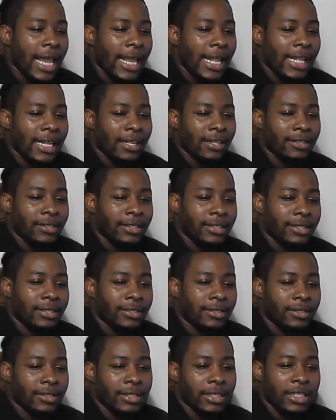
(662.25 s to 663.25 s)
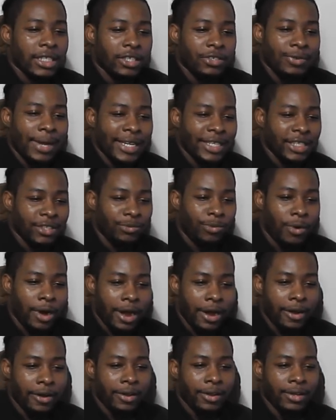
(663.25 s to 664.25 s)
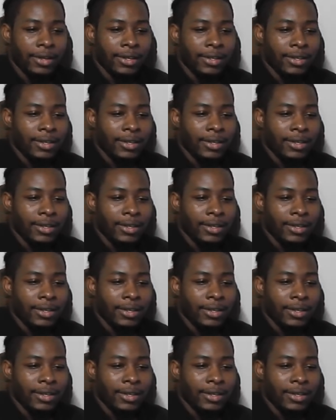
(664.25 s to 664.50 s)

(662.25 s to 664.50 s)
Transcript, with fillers: hated the situations where,